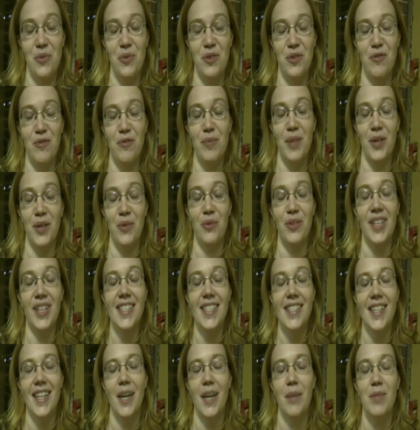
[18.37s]
We've been
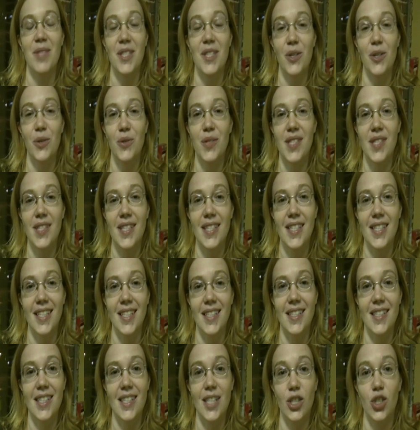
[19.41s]
releasing episodes
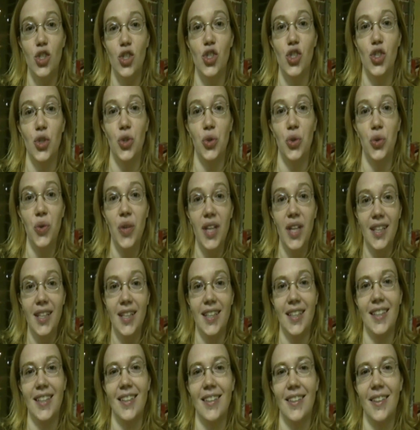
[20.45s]
since June.